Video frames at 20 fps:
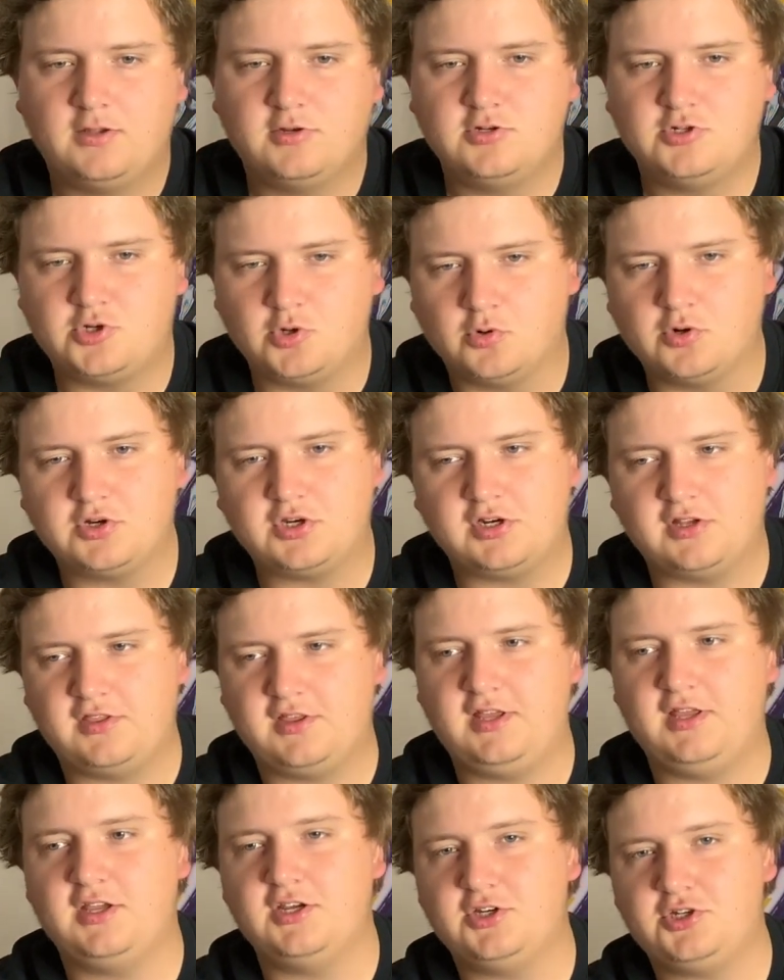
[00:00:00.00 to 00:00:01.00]
Georgia,
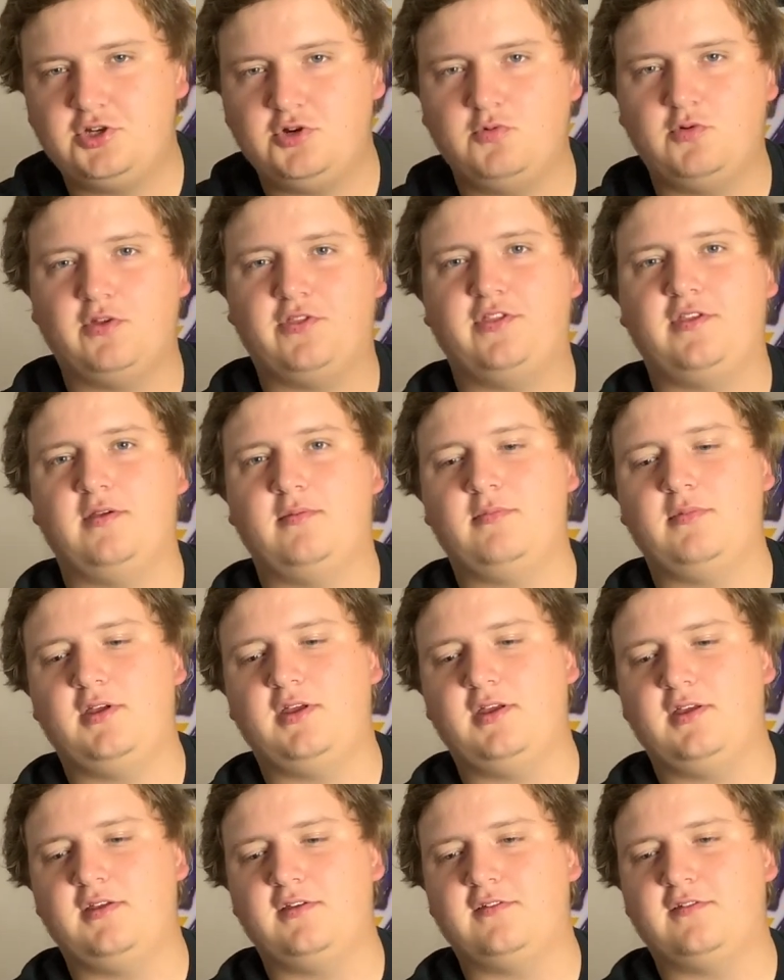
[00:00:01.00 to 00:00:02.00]
the issue with them
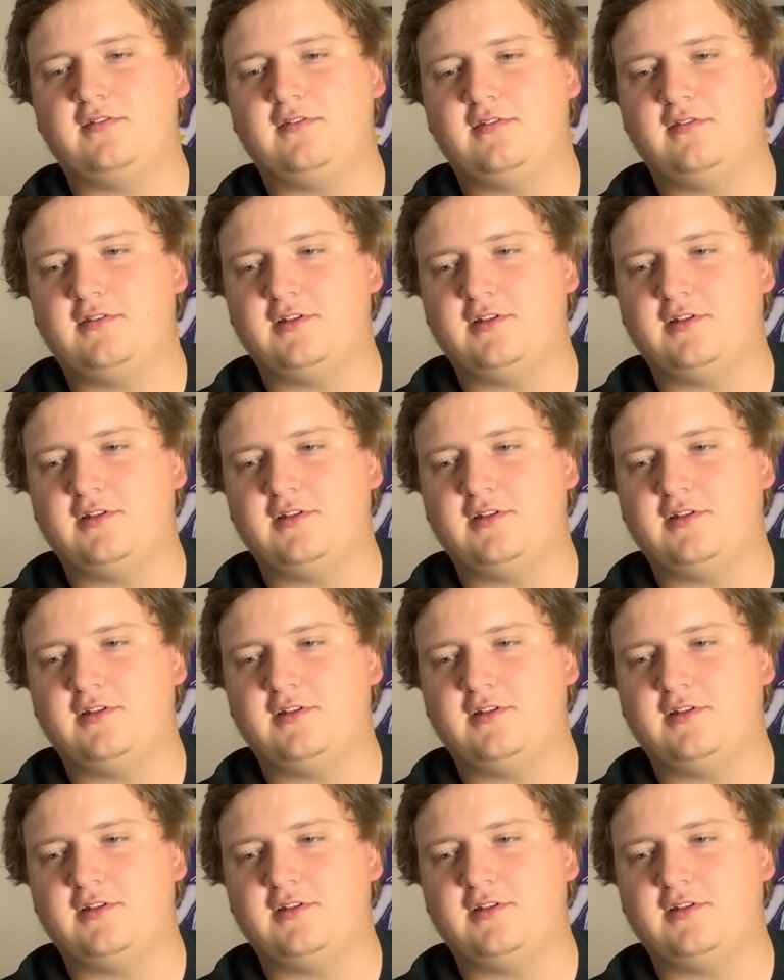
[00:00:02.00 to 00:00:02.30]
is